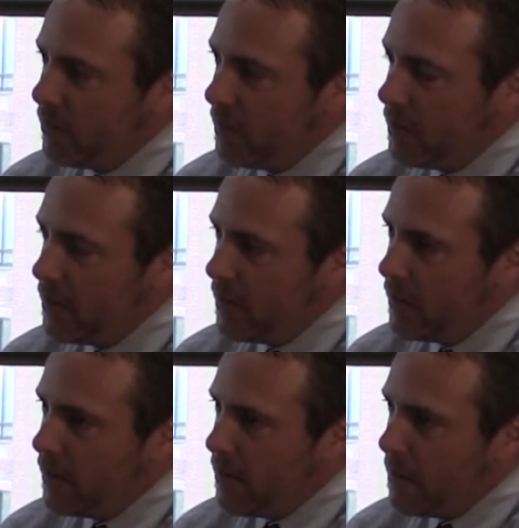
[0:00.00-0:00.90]

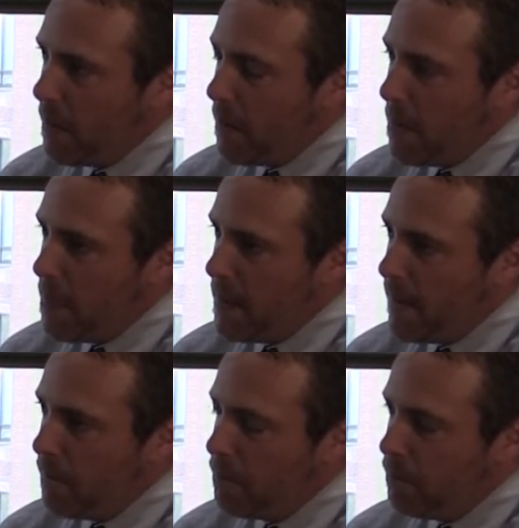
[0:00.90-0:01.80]

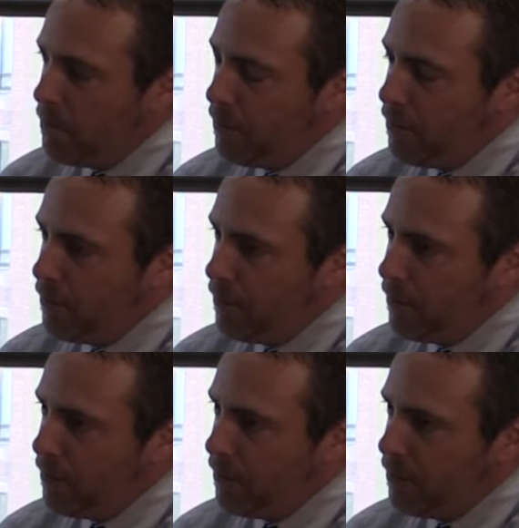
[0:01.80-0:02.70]

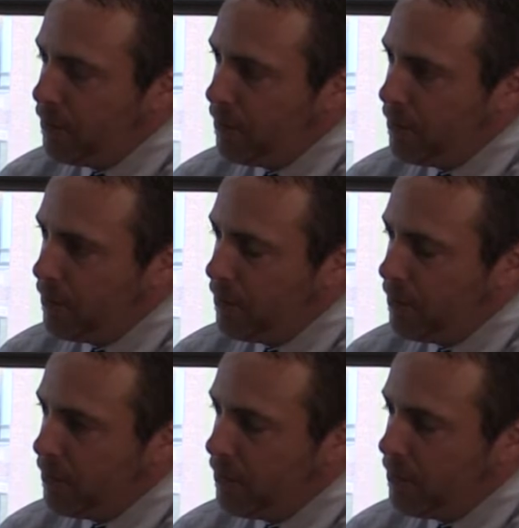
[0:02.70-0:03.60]

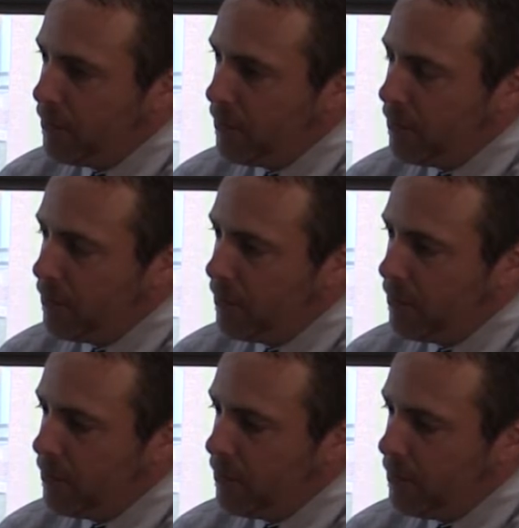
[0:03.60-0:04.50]

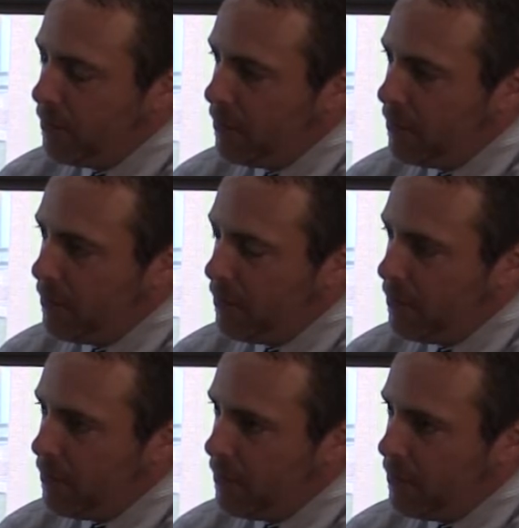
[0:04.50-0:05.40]

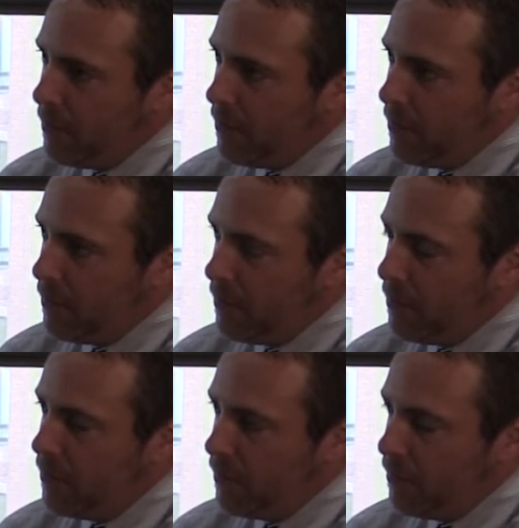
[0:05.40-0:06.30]

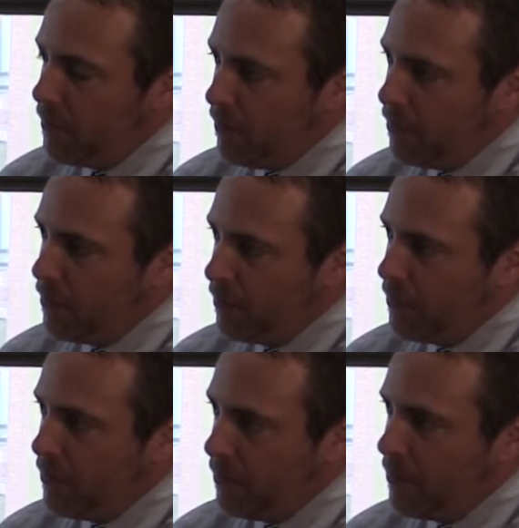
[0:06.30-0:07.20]

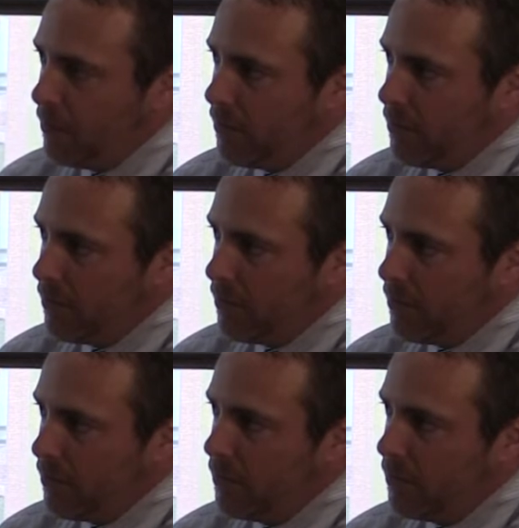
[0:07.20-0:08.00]
[no speech]